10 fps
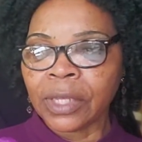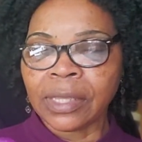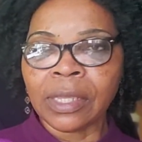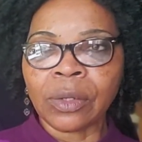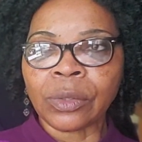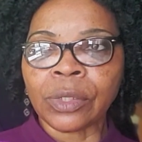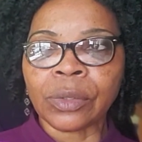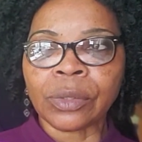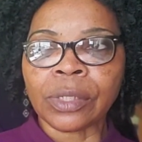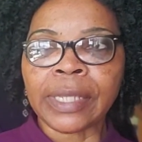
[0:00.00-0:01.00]

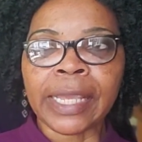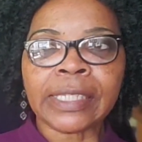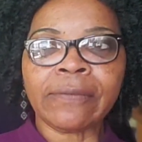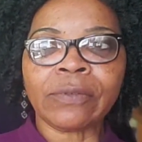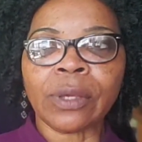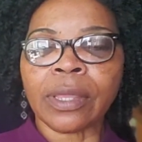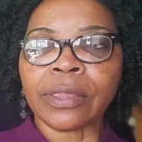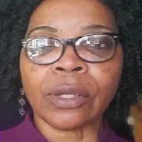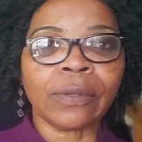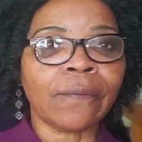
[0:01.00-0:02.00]
the negative
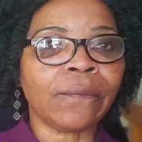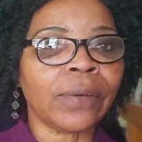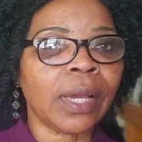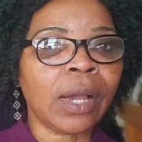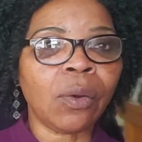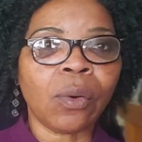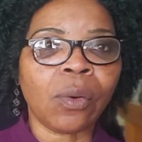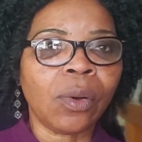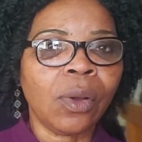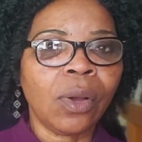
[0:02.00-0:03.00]
thought of,
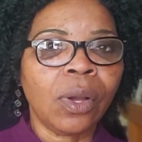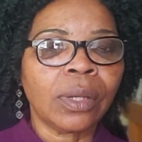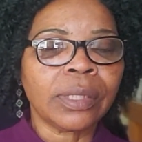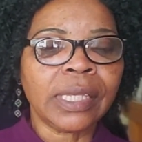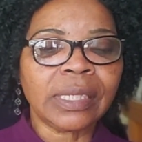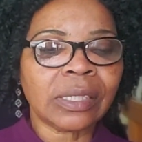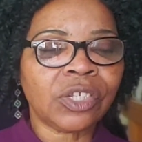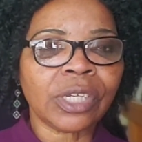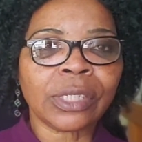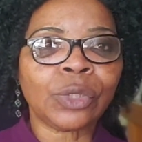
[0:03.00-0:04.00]
oh, this is
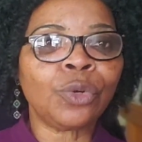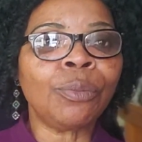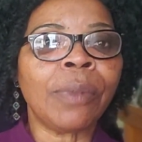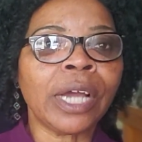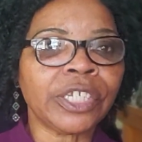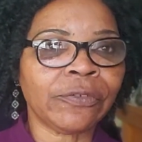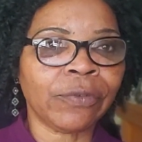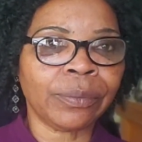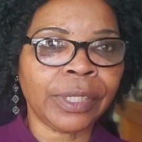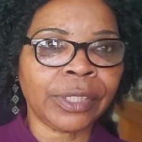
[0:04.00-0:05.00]
just too much
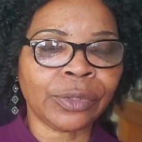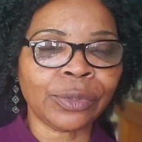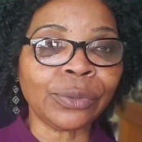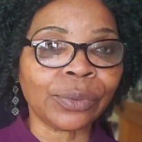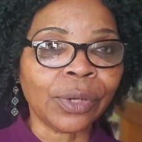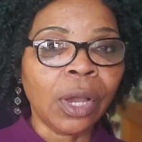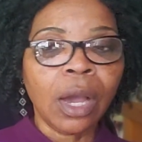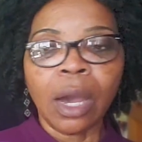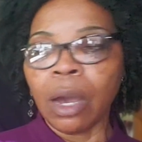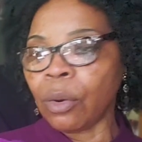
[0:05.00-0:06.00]
for me to do.
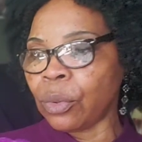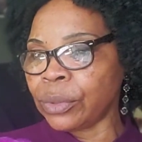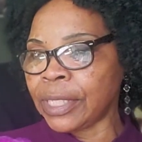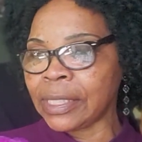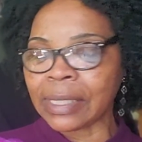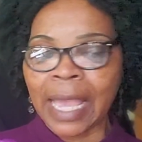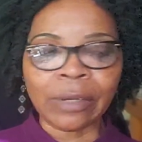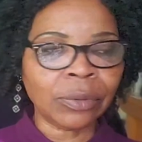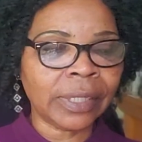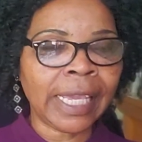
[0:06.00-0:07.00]
Oh, this, I
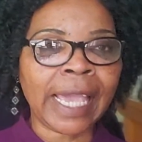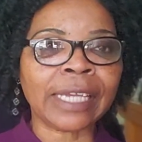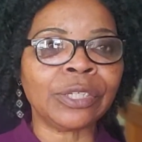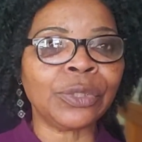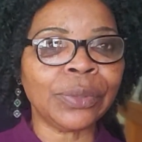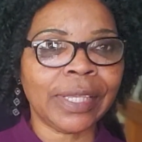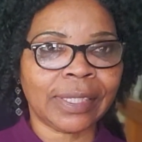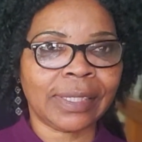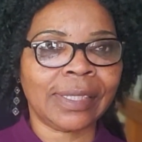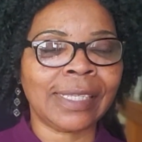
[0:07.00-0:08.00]
don't think I can do
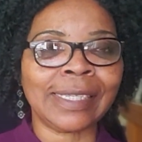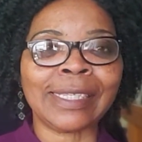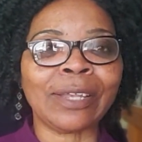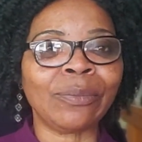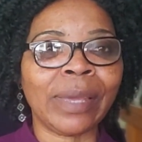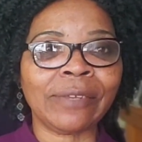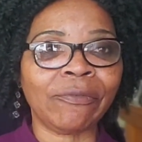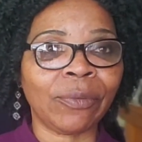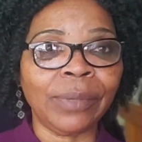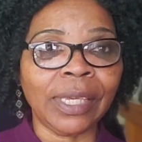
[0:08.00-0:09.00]
this. This is not meant
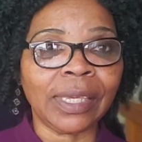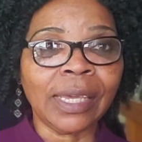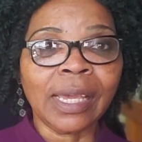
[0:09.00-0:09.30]
for me.